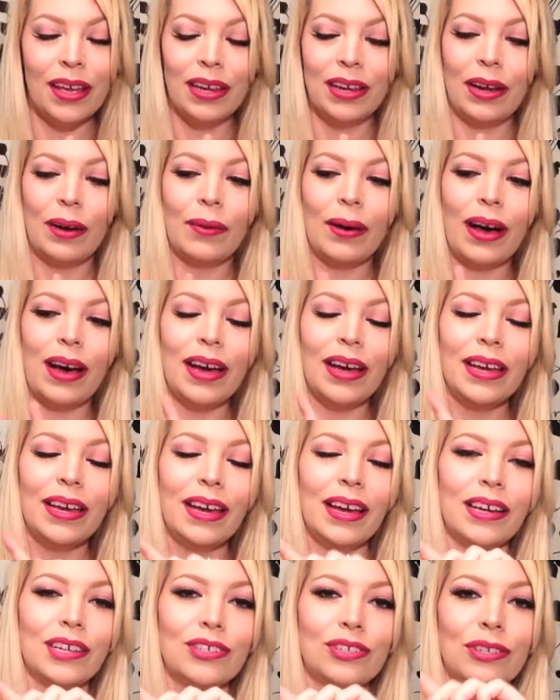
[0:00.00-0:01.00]
Now, I
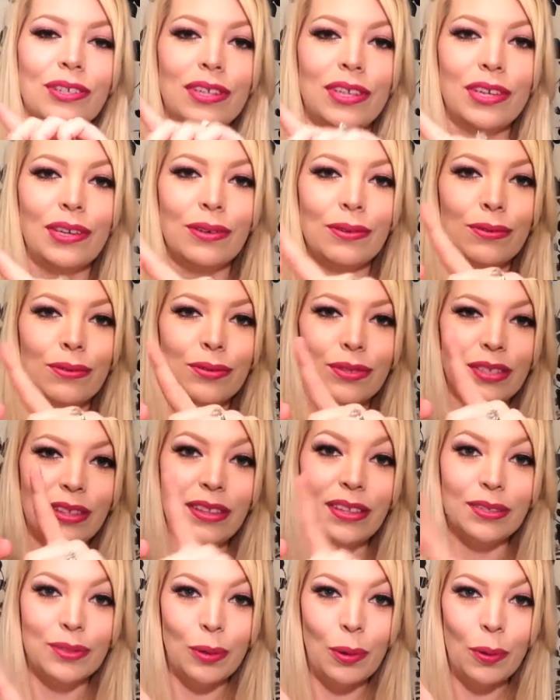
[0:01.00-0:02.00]
actually used
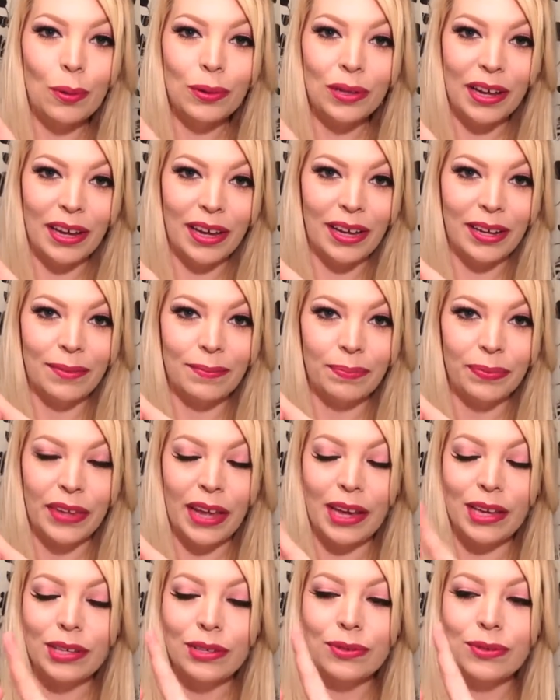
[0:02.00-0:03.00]
this whole line.
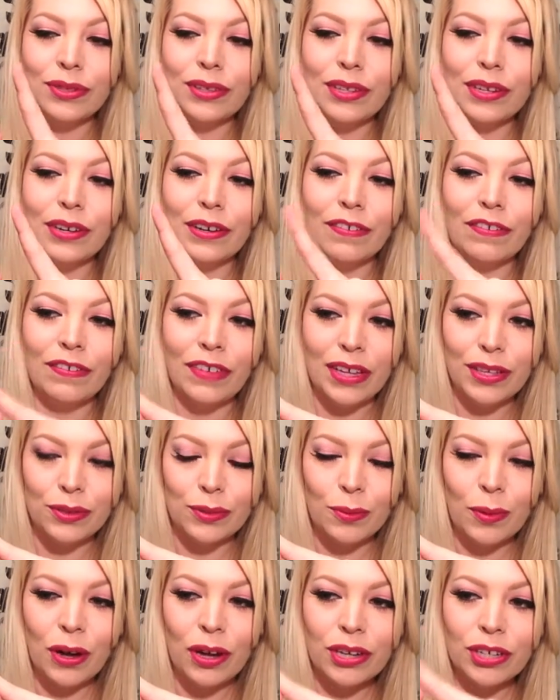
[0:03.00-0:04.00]
I used their
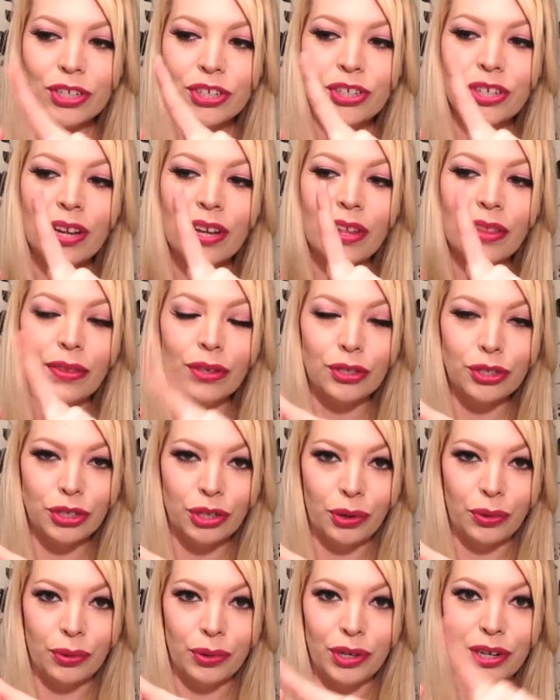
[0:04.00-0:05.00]
face wash, their
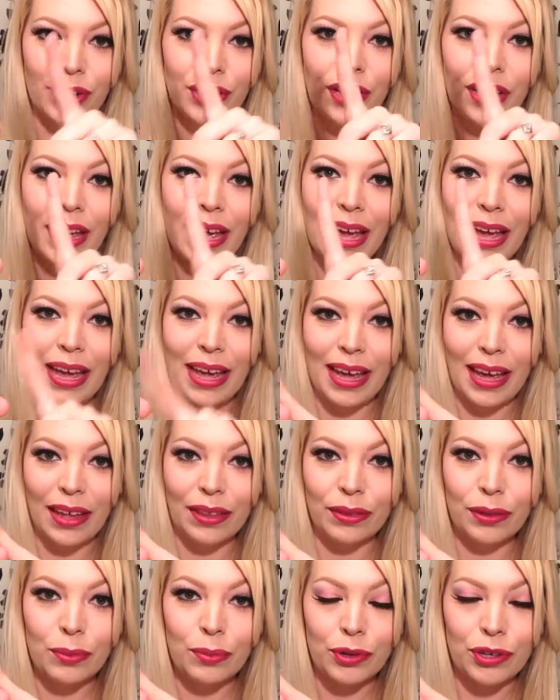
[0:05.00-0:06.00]
toner,
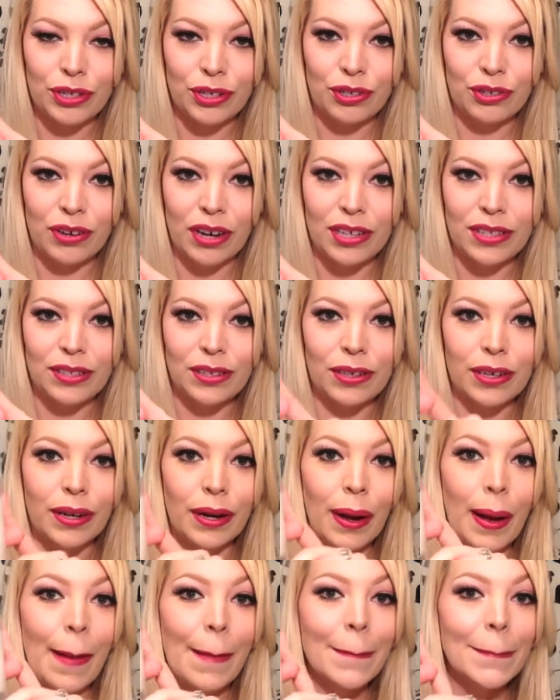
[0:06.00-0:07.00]
and their moisturizer.
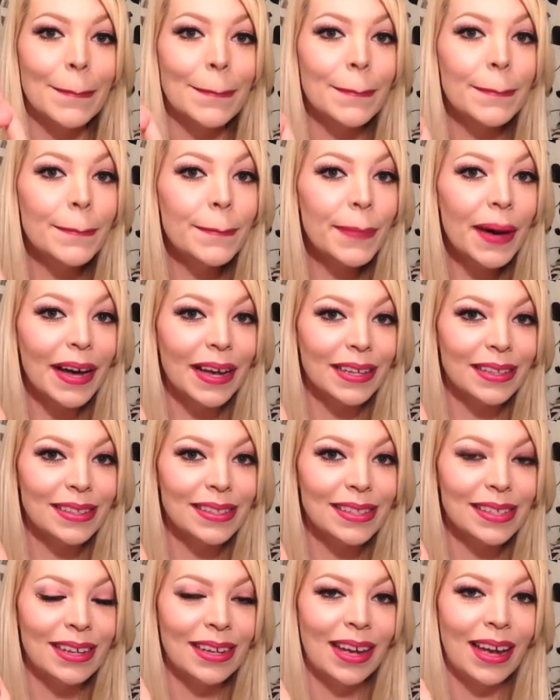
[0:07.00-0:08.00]

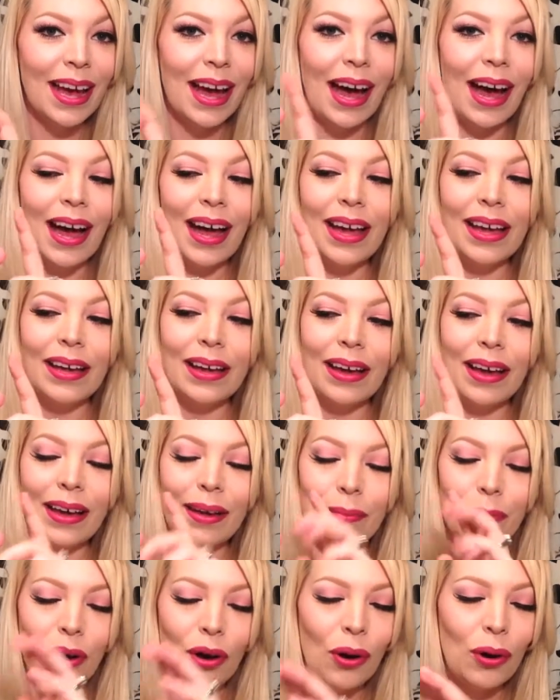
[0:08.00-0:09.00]
But I
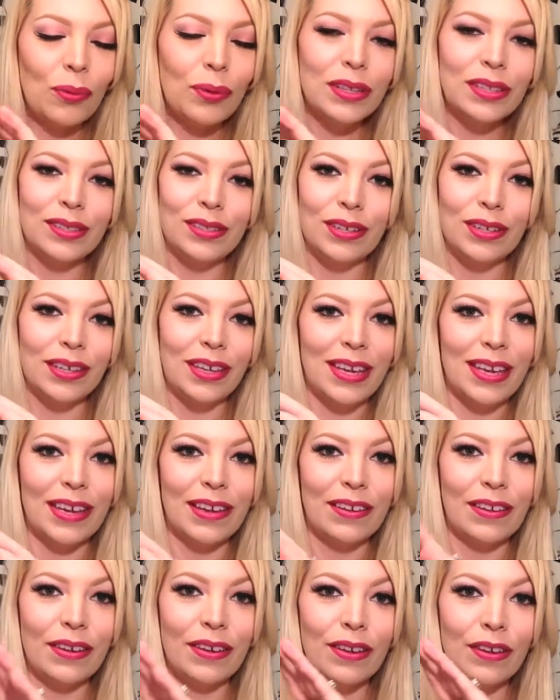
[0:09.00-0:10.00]
am always
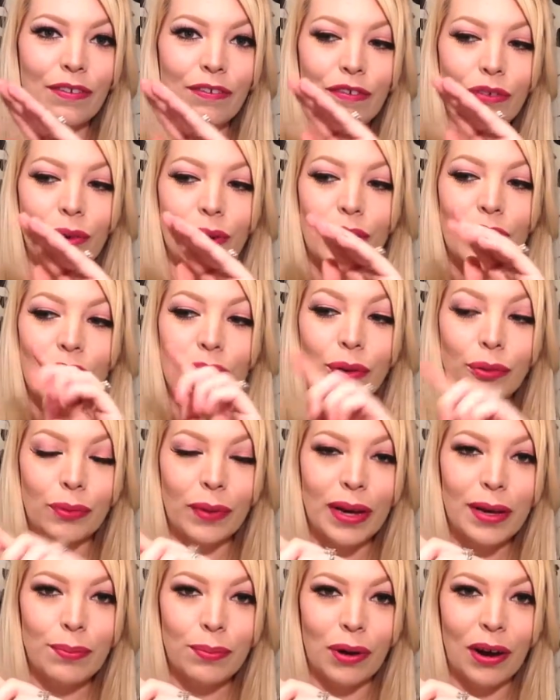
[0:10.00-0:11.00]
looking for a
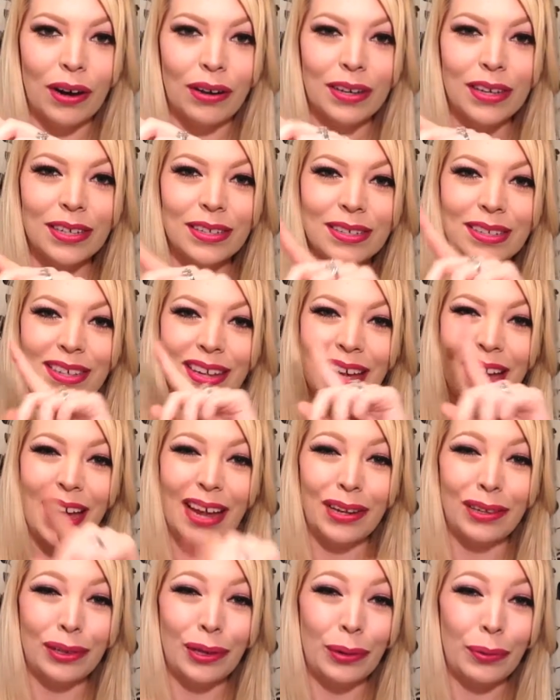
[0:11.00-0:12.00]
great product
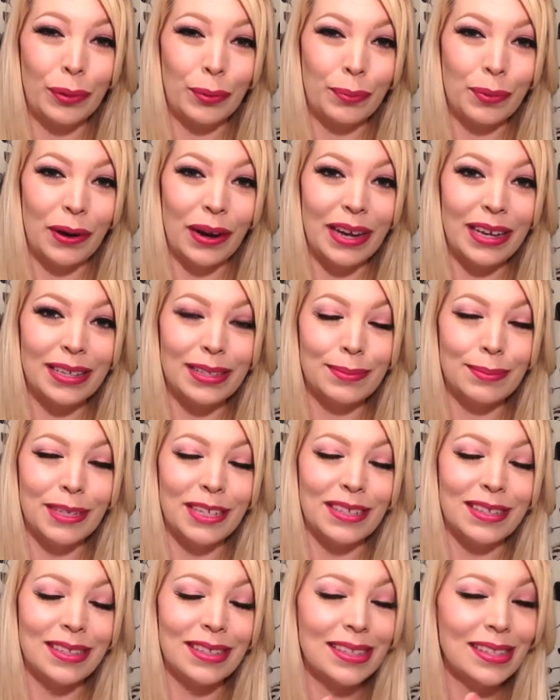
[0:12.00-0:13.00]
at a lower price,
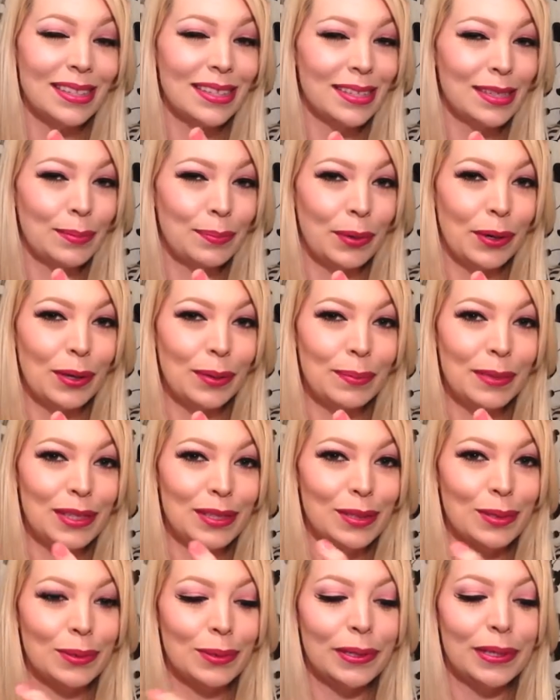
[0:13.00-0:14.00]
because this is department
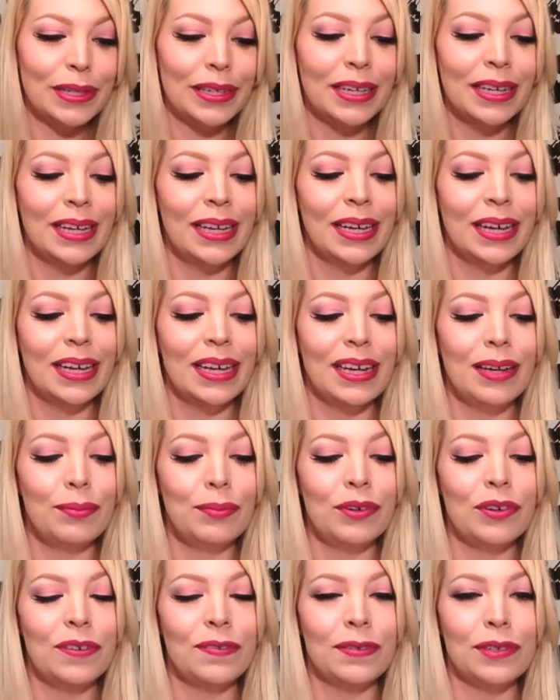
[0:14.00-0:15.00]
store and I'm
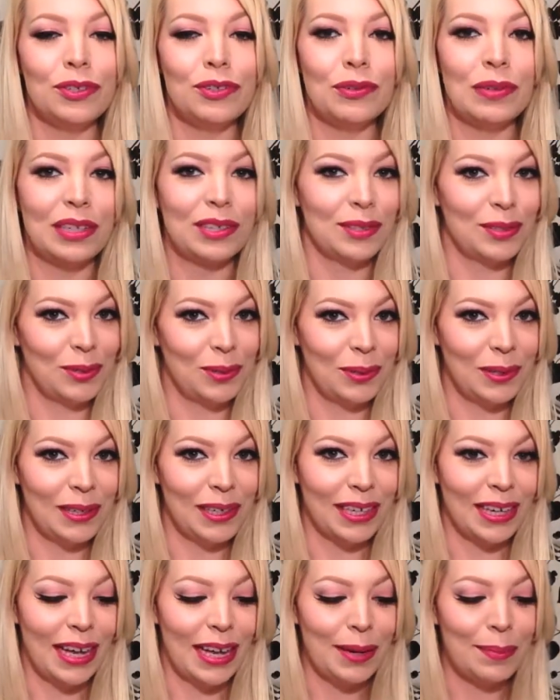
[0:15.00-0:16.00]
more of a
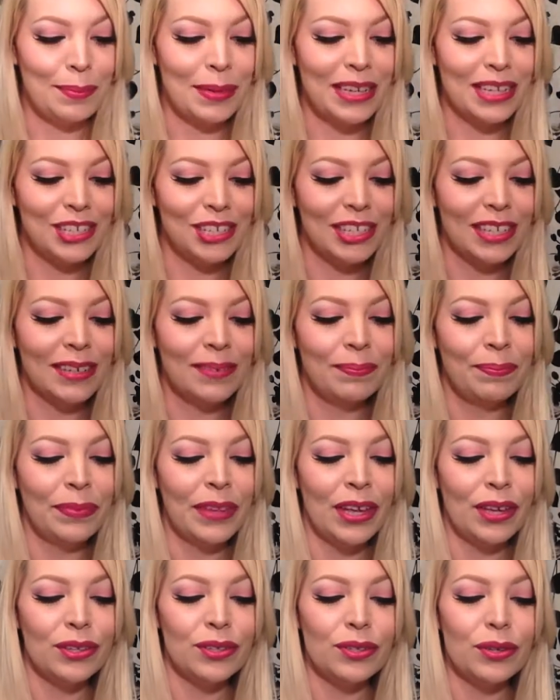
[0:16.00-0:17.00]
drugstore kind of budget.
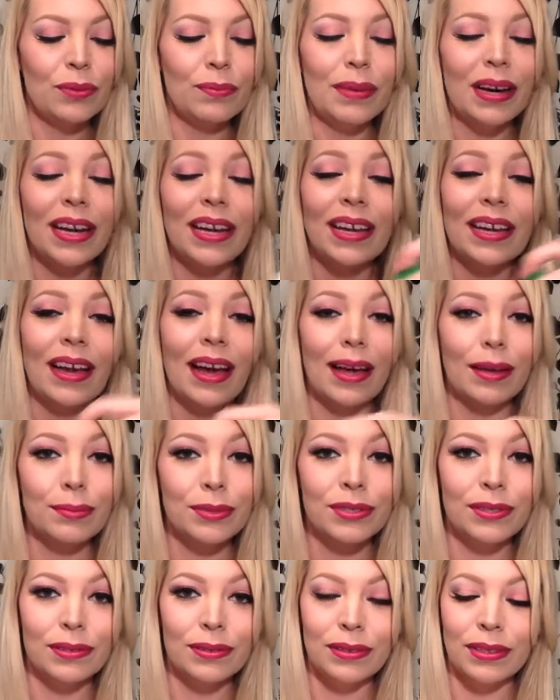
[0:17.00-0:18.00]
So my
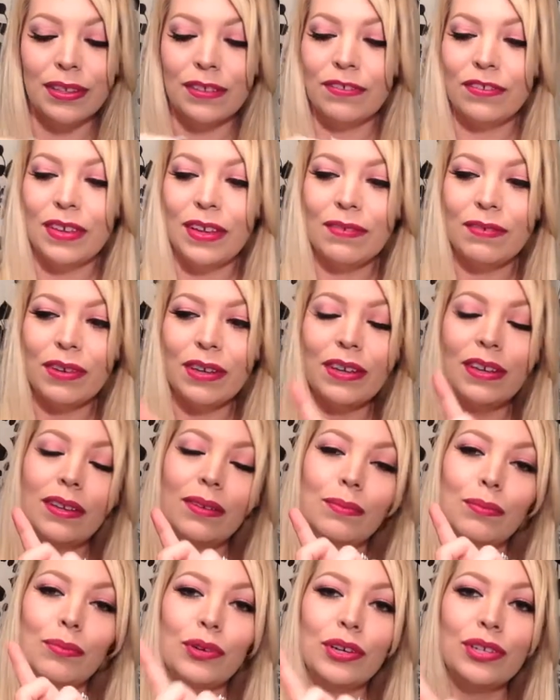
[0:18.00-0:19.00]
absolutely favorite
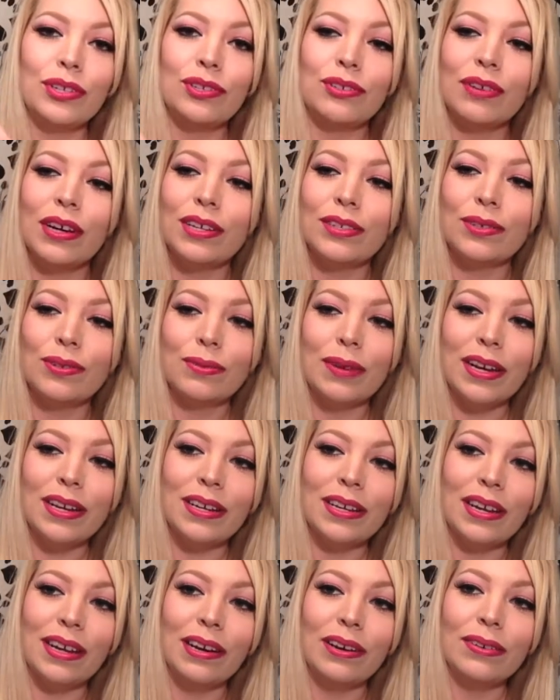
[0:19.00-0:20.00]
moisturizer right
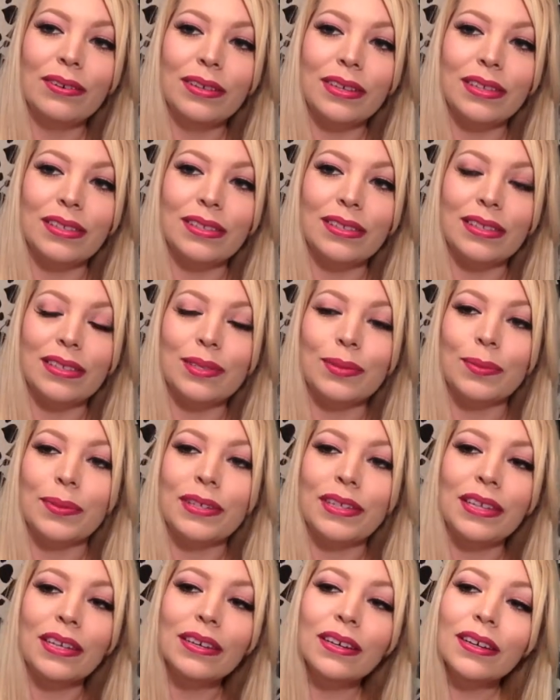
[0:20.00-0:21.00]
now is this one
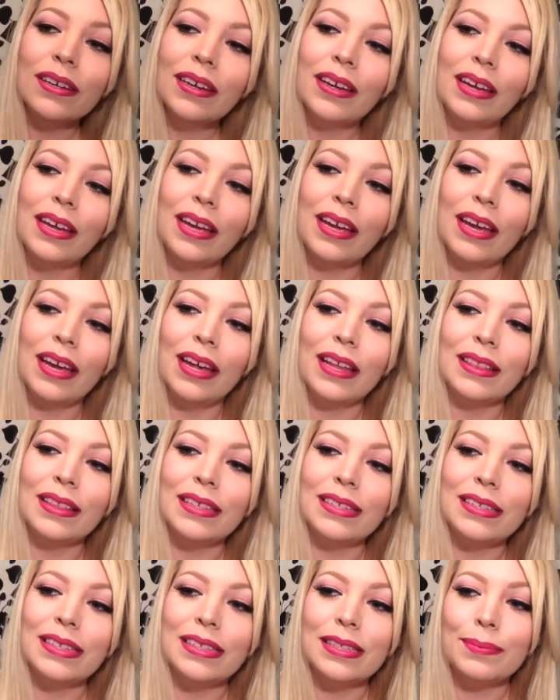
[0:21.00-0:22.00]
here, and
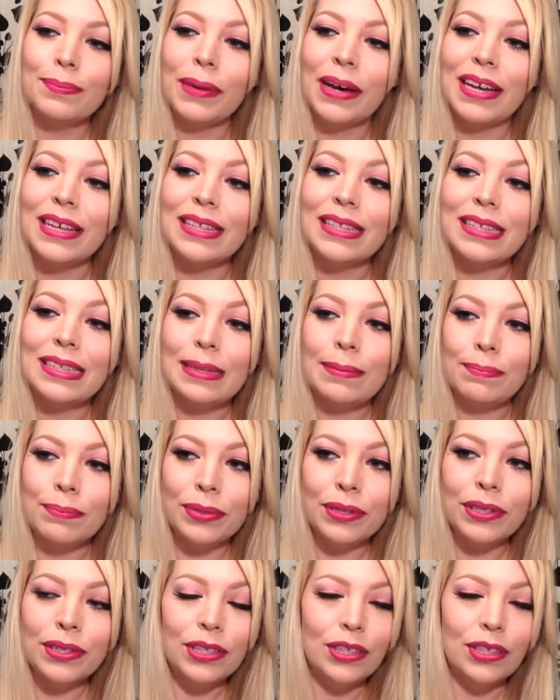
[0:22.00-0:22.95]
this is by Simple.